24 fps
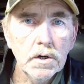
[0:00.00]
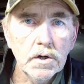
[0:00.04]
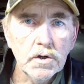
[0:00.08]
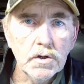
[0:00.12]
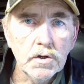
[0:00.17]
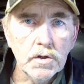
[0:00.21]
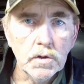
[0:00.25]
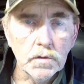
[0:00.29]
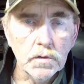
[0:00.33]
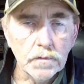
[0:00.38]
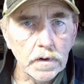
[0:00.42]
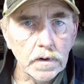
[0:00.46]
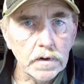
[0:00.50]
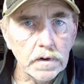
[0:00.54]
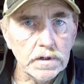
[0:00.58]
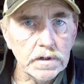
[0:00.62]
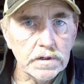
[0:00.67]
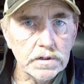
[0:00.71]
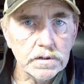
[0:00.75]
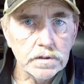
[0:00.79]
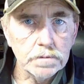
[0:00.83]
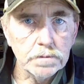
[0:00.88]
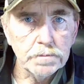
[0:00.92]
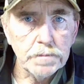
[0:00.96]
You've
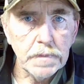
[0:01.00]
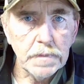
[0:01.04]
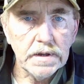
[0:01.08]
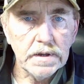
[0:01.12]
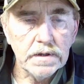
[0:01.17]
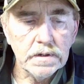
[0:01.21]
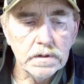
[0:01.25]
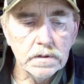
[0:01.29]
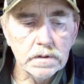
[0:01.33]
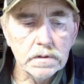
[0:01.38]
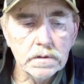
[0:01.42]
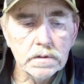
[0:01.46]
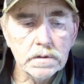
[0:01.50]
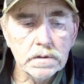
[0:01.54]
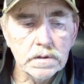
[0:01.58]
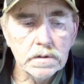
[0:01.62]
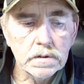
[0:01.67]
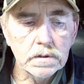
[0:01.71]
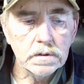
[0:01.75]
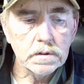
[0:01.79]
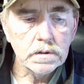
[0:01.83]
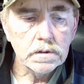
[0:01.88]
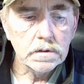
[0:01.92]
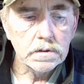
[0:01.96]
already made
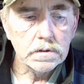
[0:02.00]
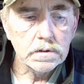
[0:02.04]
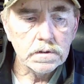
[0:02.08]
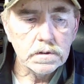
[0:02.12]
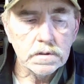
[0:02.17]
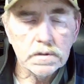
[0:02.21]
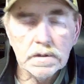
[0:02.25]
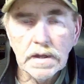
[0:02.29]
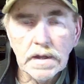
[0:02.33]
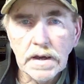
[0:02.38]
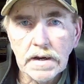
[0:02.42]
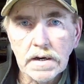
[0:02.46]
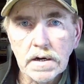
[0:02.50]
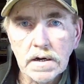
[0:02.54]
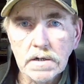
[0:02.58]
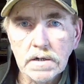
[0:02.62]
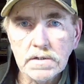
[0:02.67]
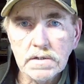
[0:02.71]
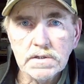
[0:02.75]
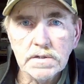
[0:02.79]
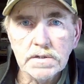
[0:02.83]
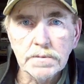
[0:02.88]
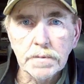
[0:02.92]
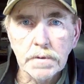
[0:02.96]
to that
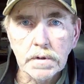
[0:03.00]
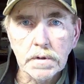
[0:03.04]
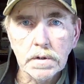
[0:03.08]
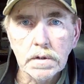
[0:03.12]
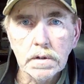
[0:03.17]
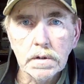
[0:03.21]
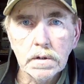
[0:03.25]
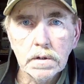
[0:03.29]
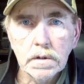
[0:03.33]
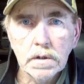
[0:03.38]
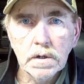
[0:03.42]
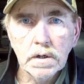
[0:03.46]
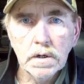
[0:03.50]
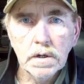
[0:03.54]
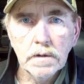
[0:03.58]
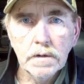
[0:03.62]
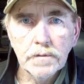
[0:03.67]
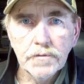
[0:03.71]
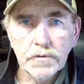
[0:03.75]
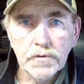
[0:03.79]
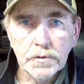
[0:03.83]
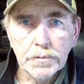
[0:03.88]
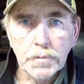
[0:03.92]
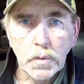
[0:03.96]
customer
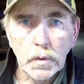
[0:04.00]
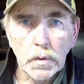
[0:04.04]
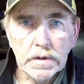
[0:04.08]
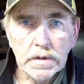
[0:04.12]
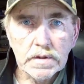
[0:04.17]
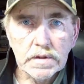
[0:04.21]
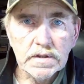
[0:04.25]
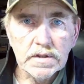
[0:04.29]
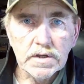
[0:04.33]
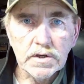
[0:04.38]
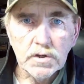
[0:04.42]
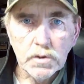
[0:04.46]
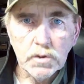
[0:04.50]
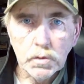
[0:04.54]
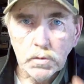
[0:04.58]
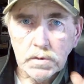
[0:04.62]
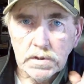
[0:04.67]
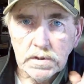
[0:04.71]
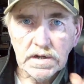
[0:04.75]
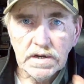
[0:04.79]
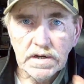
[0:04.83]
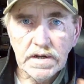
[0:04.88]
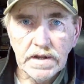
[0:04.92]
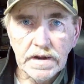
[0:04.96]
the point that you
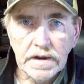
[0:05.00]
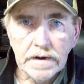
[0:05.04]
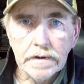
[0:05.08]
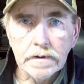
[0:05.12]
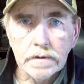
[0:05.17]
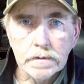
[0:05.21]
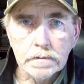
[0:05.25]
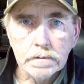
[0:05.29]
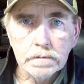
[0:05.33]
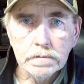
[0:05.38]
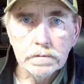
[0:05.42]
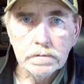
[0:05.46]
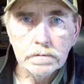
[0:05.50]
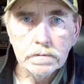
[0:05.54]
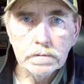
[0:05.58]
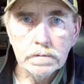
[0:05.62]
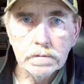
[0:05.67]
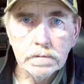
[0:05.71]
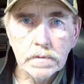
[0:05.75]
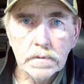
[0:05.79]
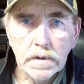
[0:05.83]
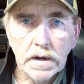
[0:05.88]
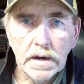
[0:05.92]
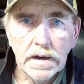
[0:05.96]
did hear them
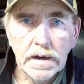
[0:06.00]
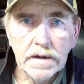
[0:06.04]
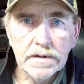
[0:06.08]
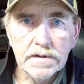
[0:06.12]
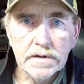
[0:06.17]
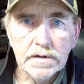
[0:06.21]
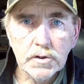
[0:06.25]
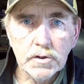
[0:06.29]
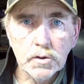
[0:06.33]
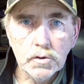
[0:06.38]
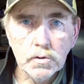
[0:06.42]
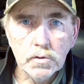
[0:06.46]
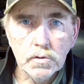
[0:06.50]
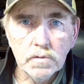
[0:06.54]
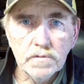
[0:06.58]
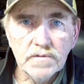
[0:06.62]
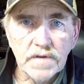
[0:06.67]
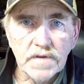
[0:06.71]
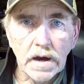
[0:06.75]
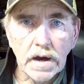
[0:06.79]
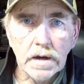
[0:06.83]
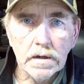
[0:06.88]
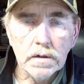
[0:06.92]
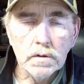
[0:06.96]
and that you do
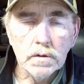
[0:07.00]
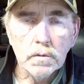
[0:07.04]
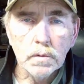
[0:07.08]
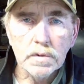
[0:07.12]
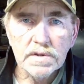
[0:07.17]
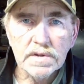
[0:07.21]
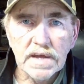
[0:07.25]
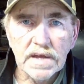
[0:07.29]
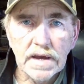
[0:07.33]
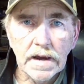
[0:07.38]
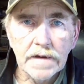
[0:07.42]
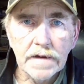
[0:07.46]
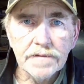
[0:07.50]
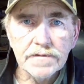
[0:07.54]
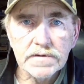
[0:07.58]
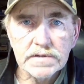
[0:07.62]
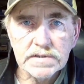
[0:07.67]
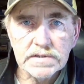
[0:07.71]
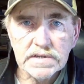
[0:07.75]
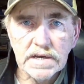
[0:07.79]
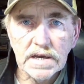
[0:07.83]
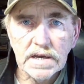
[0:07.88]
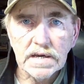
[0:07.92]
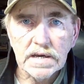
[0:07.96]
value what they have to
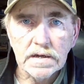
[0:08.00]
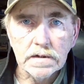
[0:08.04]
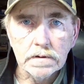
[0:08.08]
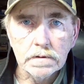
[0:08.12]
say.